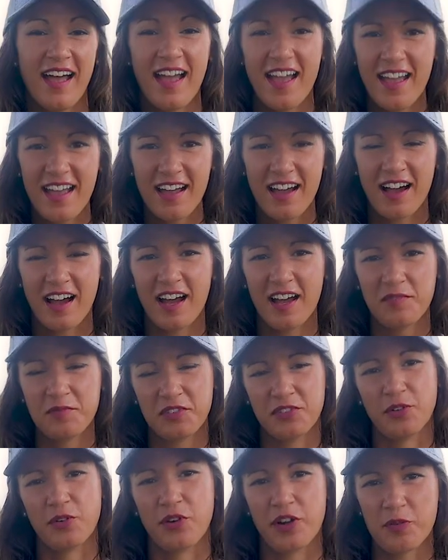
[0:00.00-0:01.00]
Hey,
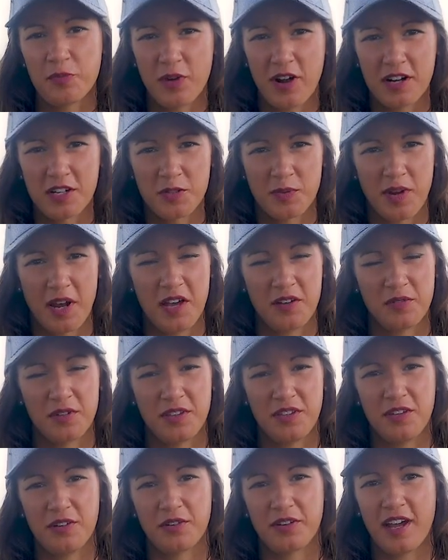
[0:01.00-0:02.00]
I'm Lauren Proctor Brown
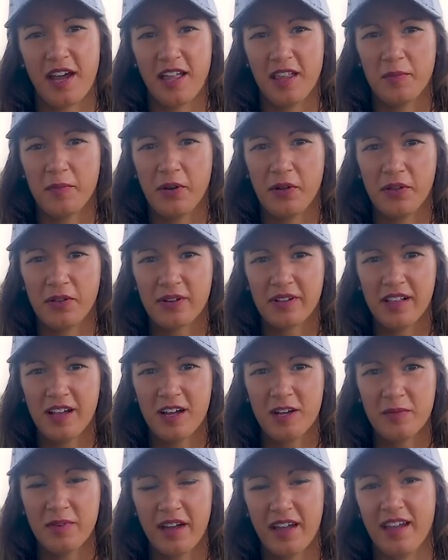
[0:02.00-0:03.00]
with the Ocala Polo
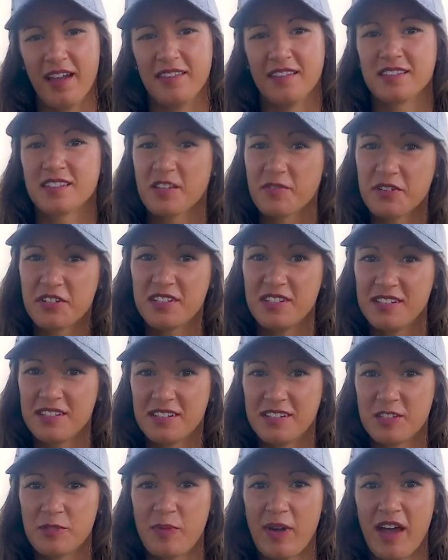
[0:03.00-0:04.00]
Club, and the summer
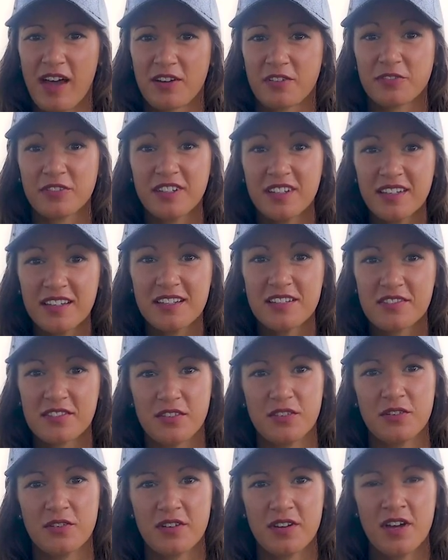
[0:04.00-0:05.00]
season is back really
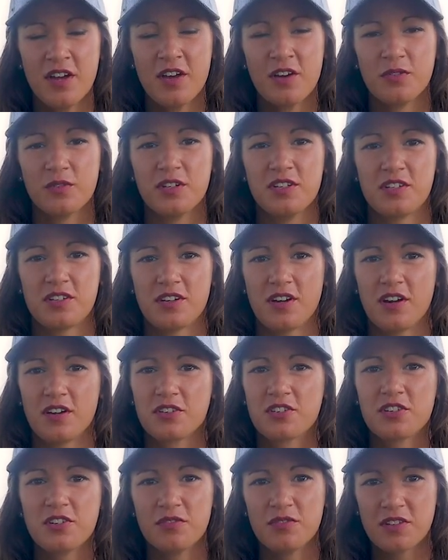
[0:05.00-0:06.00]
soon. We
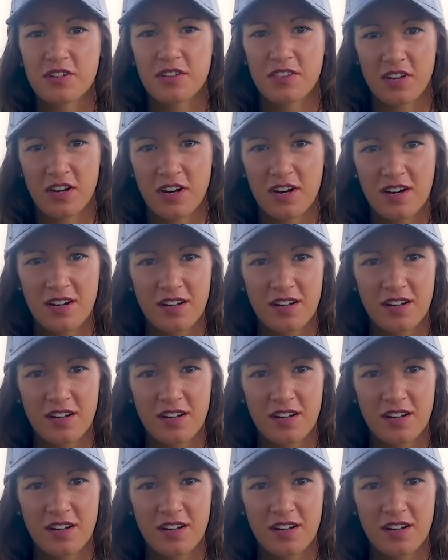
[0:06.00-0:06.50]
start June 3rd.